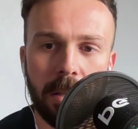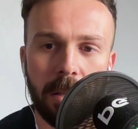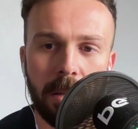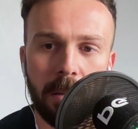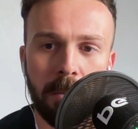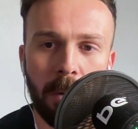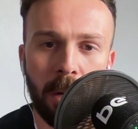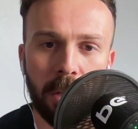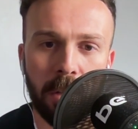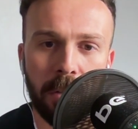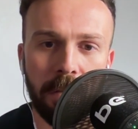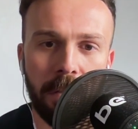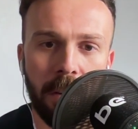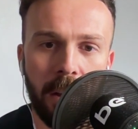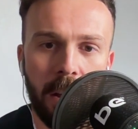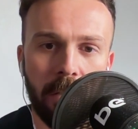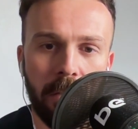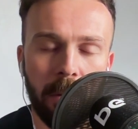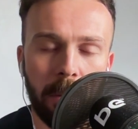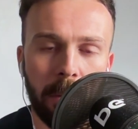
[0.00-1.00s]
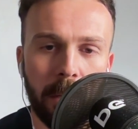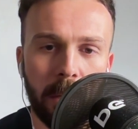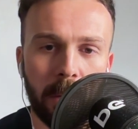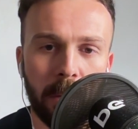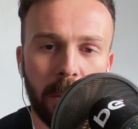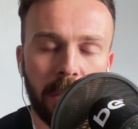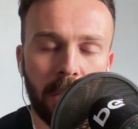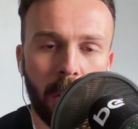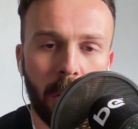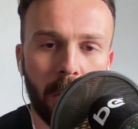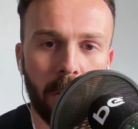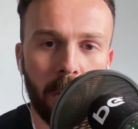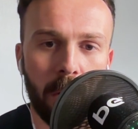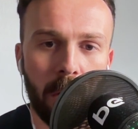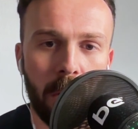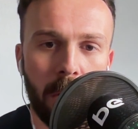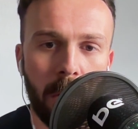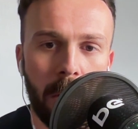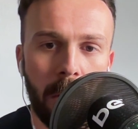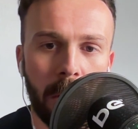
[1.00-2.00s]
much further because we don't know
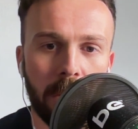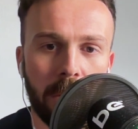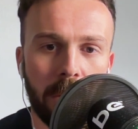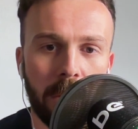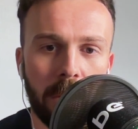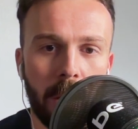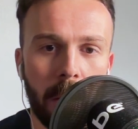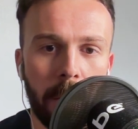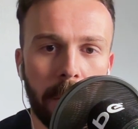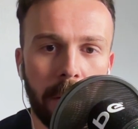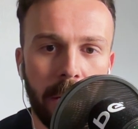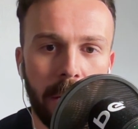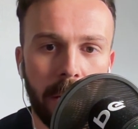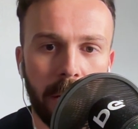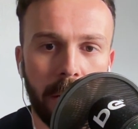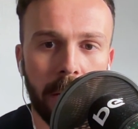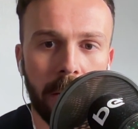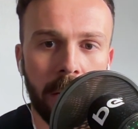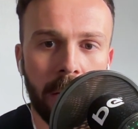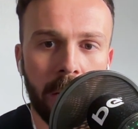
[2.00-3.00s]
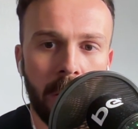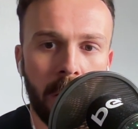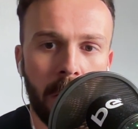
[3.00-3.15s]
who else is coming in,